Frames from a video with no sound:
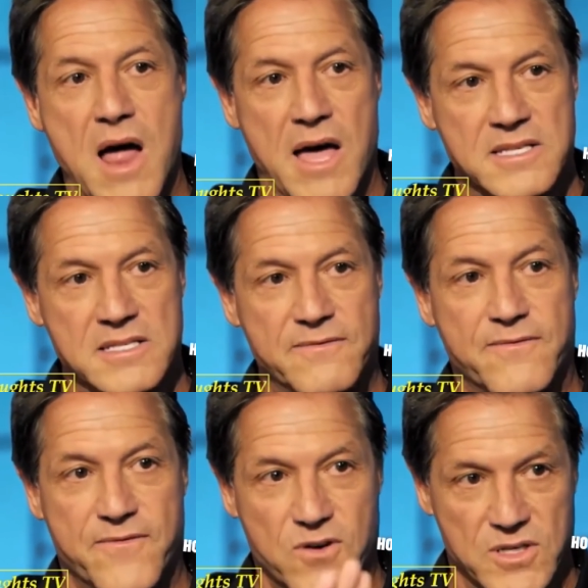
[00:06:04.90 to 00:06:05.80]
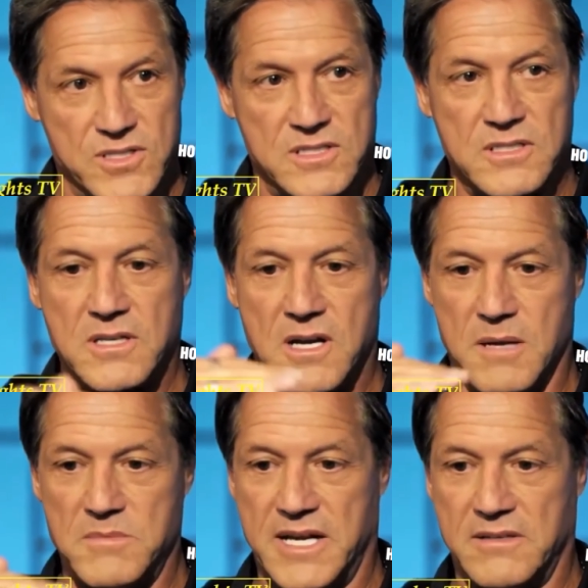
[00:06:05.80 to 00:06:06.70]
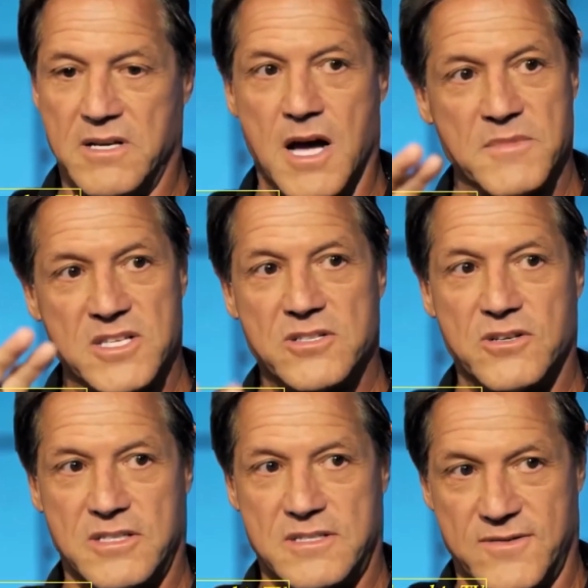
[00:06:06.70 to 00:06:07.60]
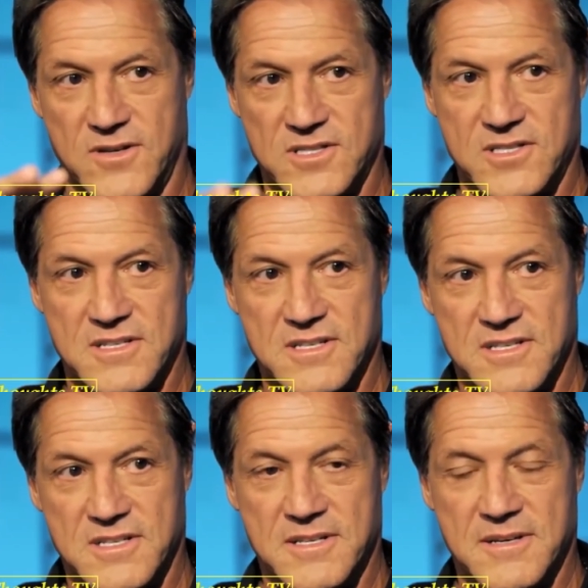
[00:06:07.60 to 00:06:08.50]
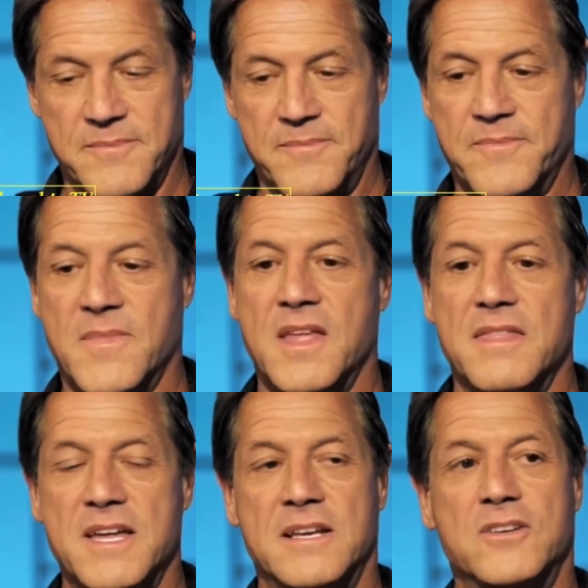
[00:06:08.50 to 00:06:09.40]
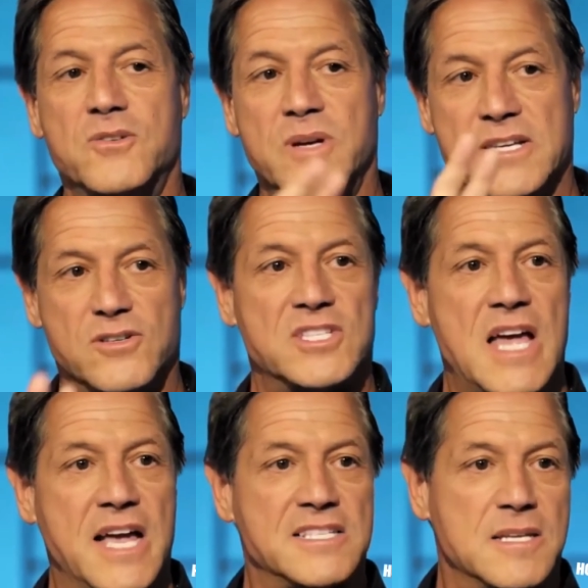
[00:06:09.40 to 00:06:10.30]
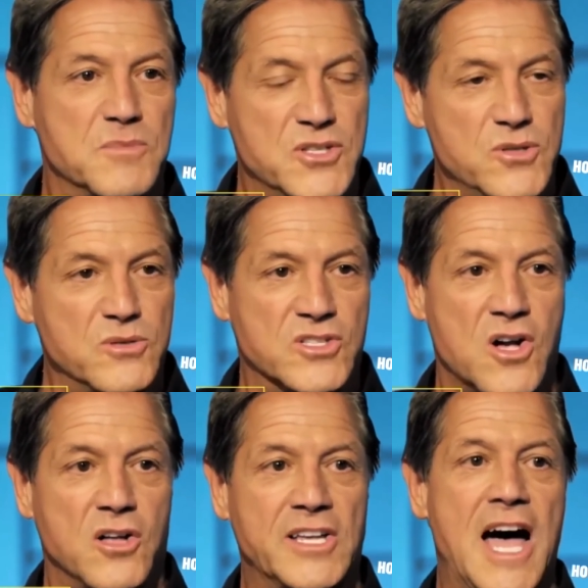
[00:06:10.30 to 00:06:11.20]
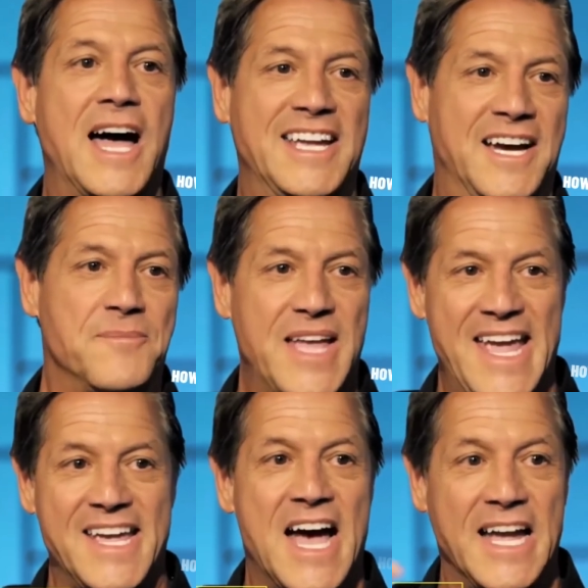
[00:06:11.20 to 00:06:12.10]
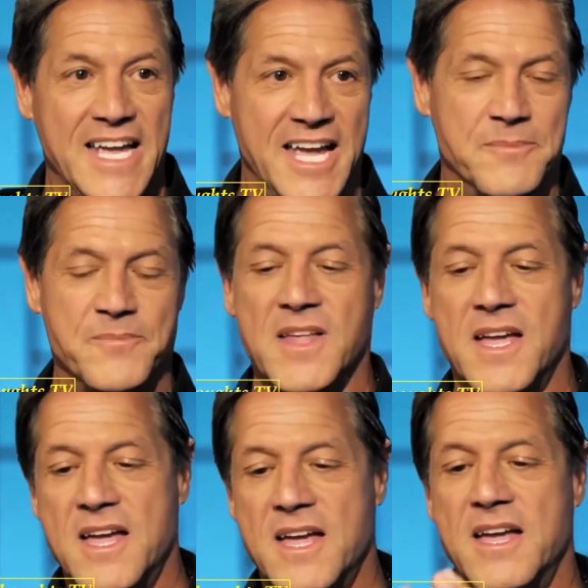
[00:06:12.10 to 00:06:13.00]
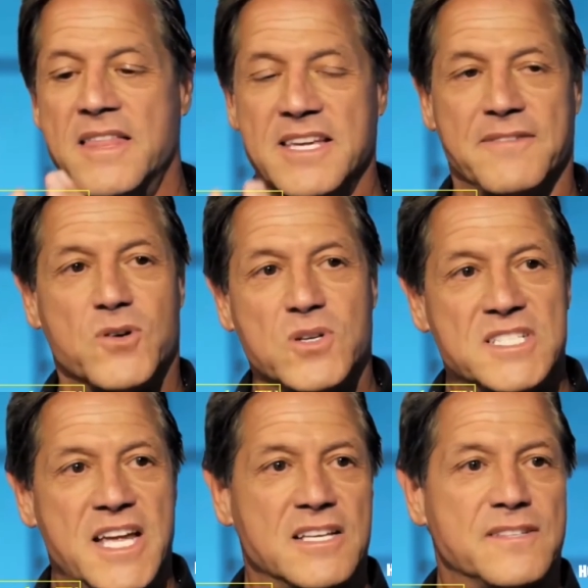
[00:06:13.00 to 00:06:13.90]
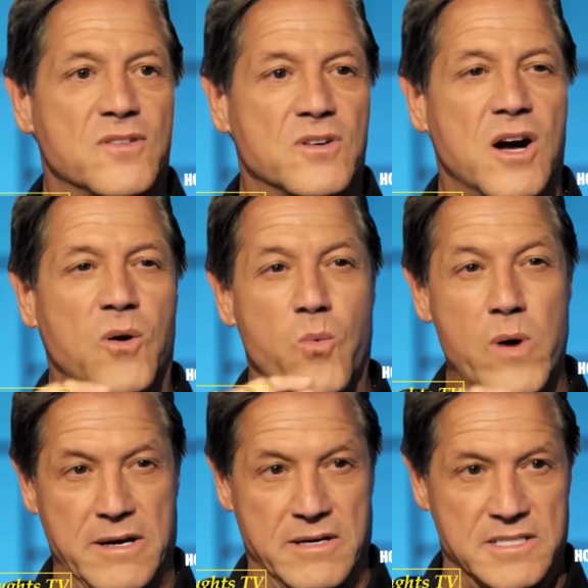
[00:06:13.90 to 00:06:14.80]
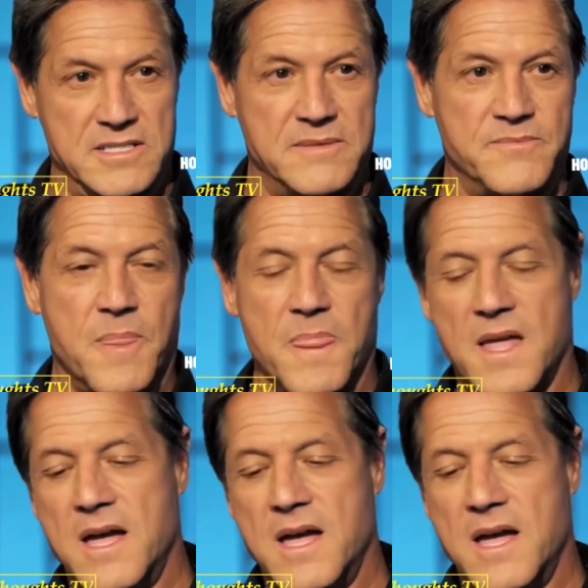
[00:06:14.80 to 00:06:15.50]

breaths first, calm down, calm the circuits first, then do innercise number two is called AYA, A-I-A. The first A is for awareness.